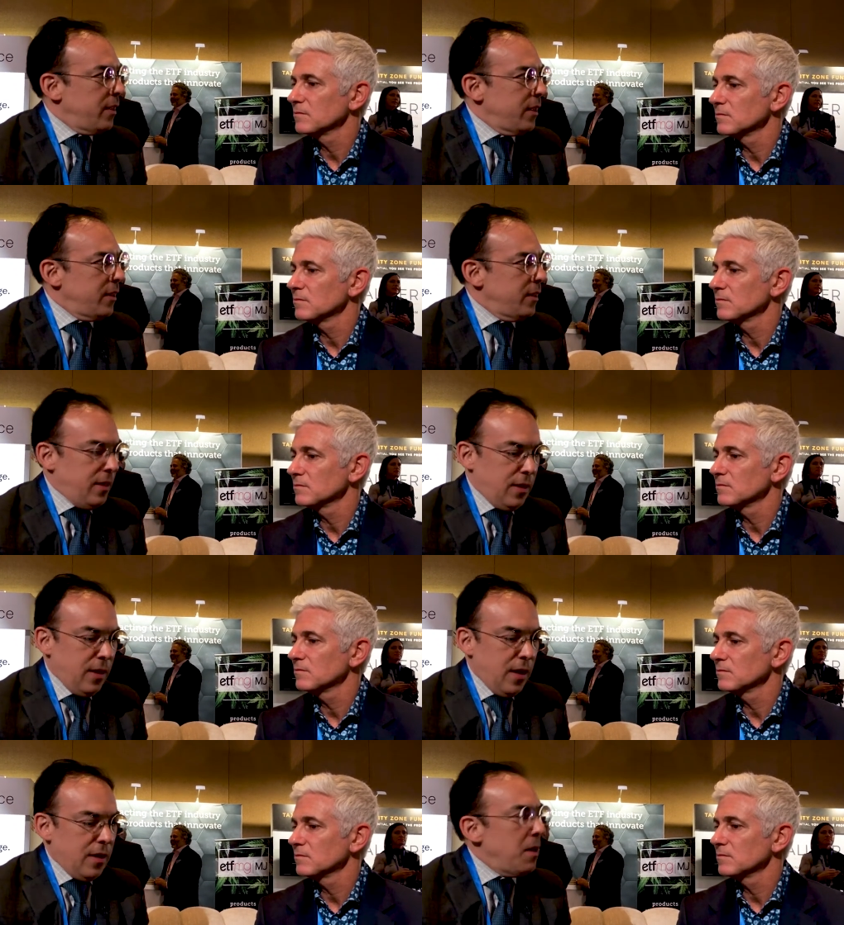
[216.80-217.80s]
Speaker 1: the the,
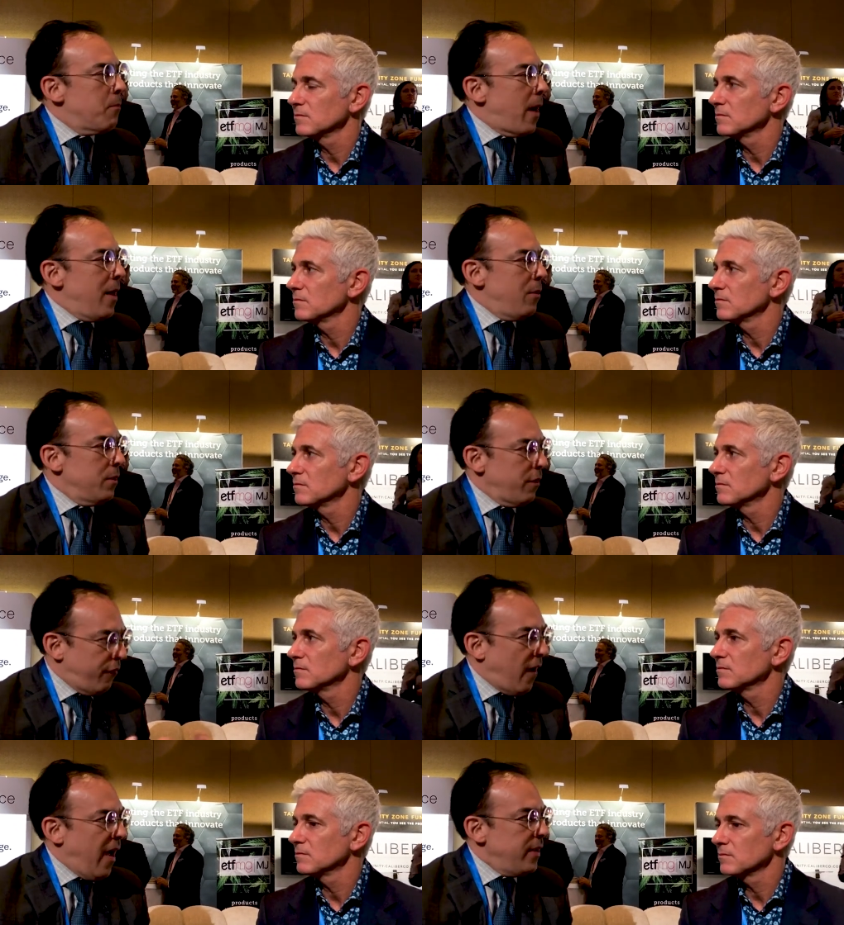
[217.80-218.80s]
the environment, the
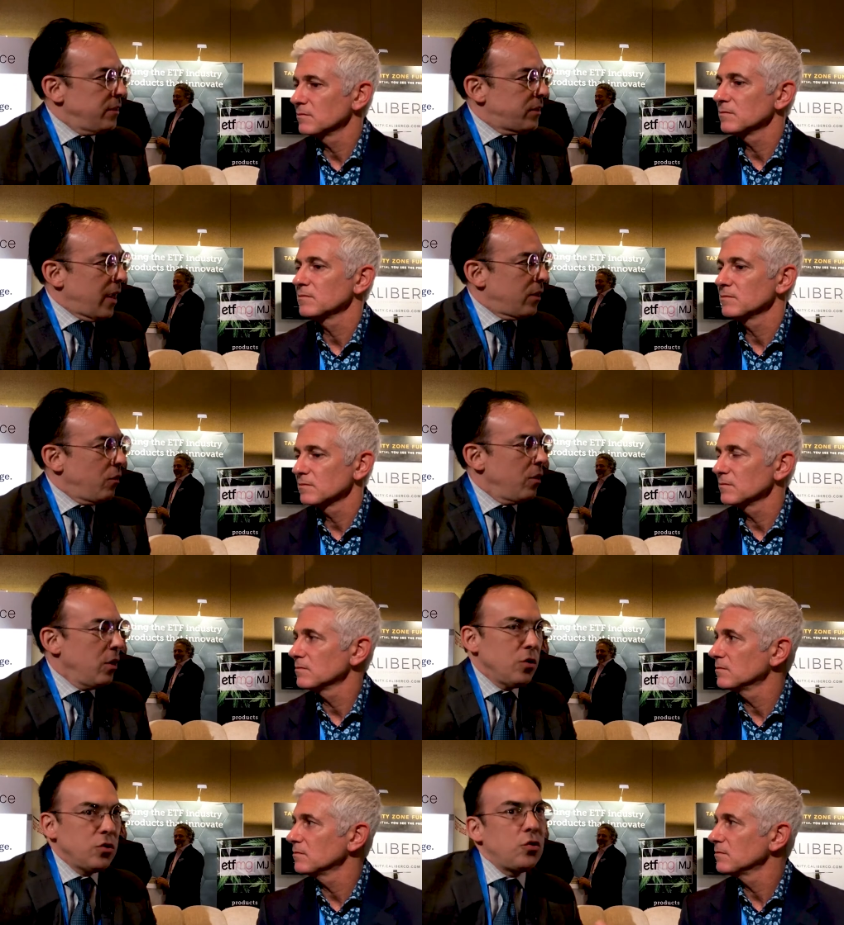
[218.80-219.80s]
finance sector,
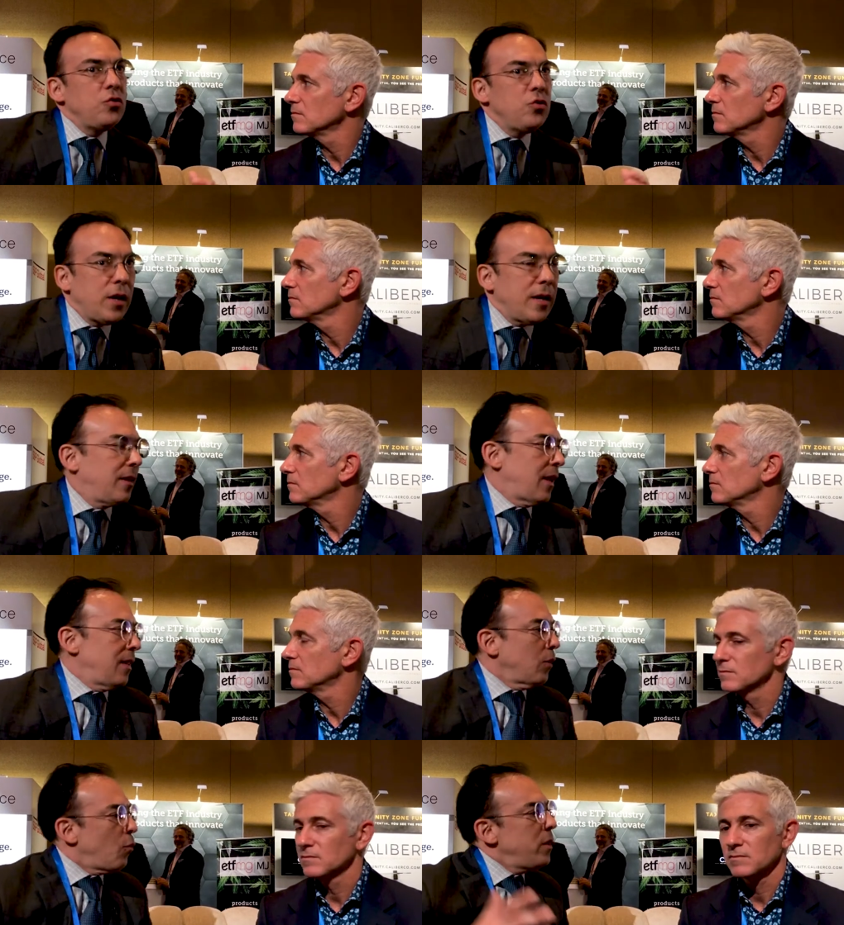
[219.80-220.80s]
so you can
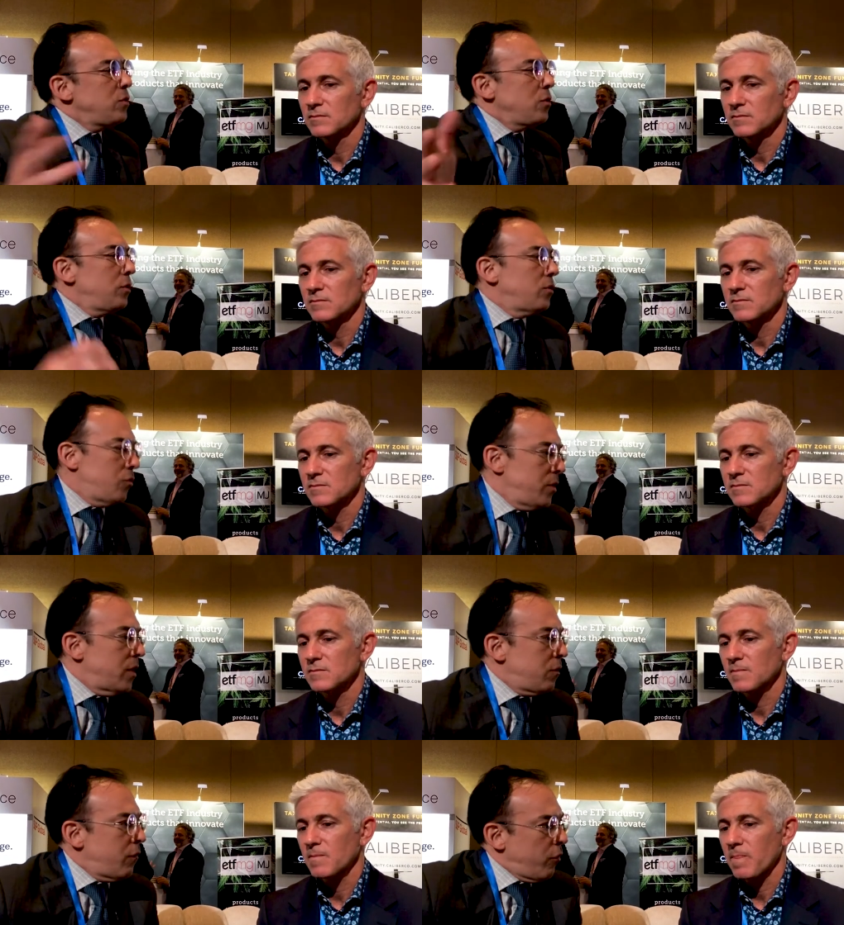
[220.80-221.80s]
attend that. What is your the
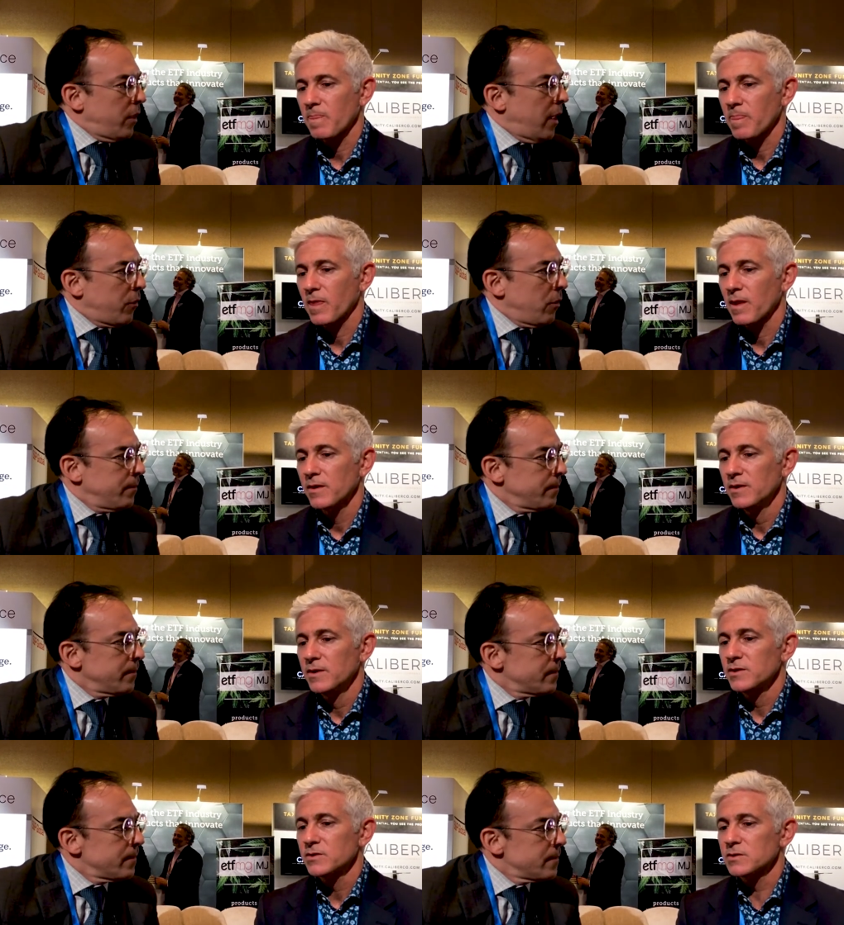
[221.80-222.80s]
suggestion for that one?
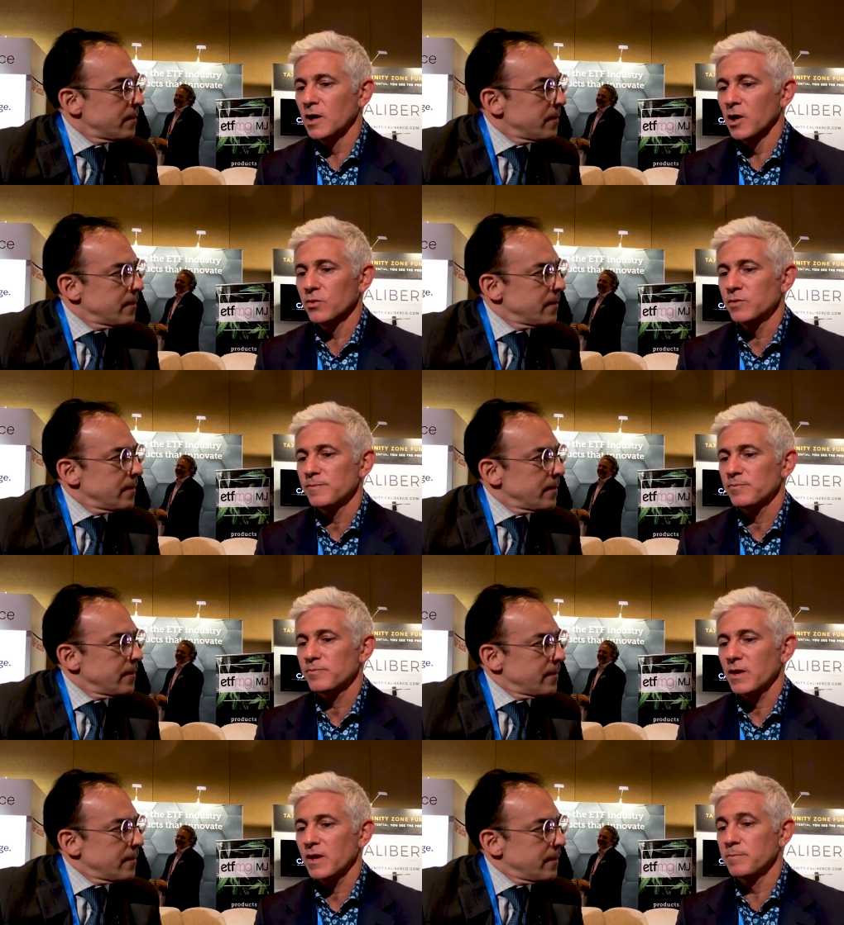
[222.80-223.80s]
Speaker 2: So,
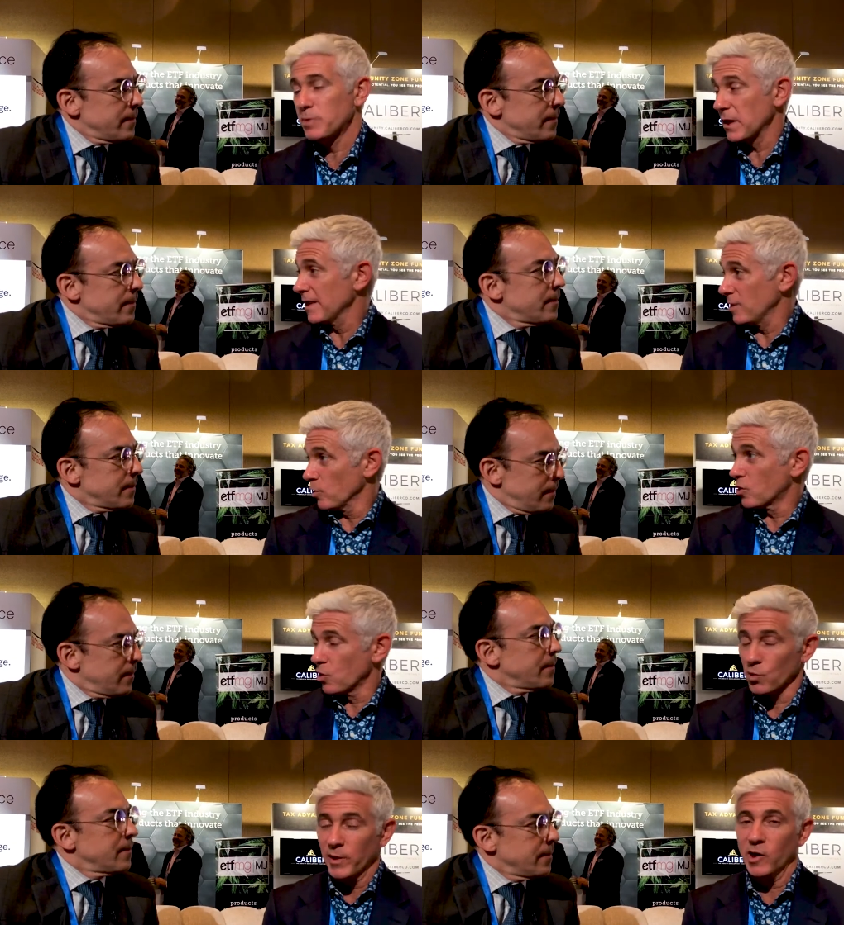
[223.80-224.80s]
in picking your
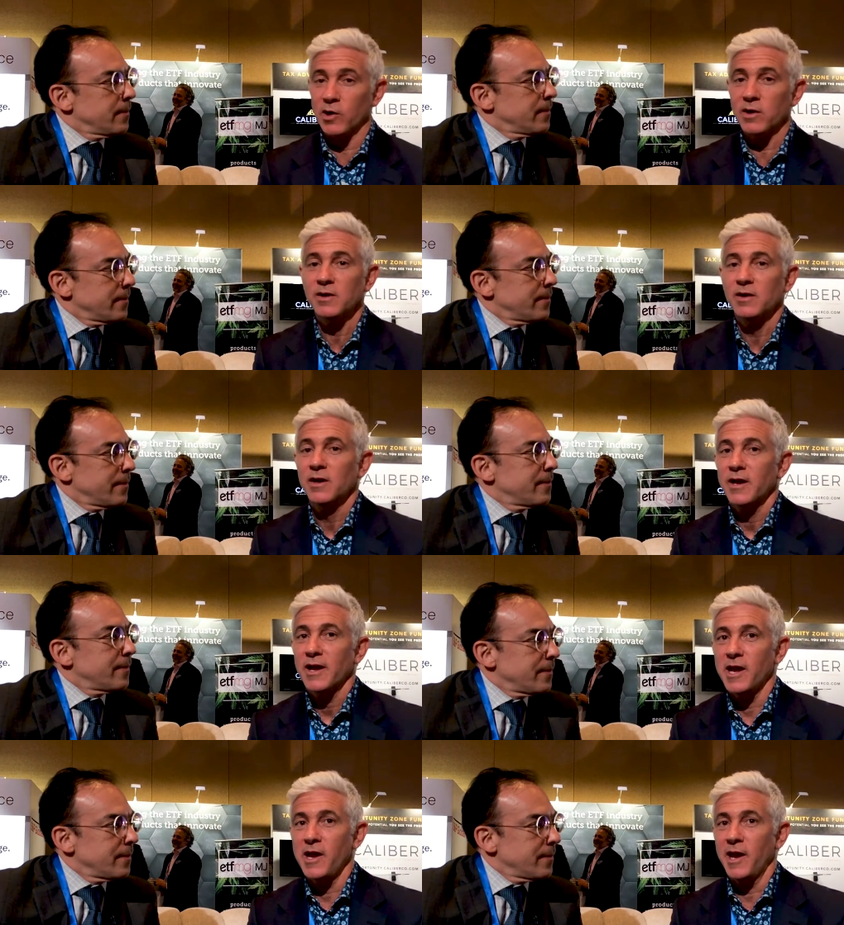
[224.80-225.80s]
career,
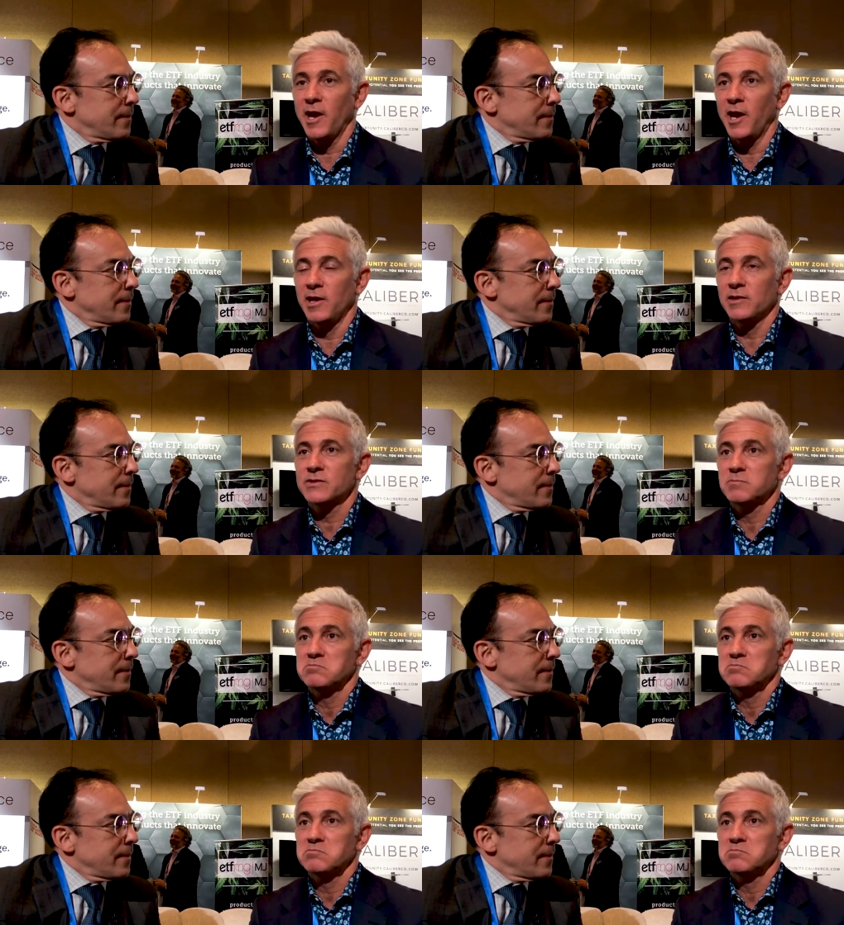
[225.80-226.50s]
and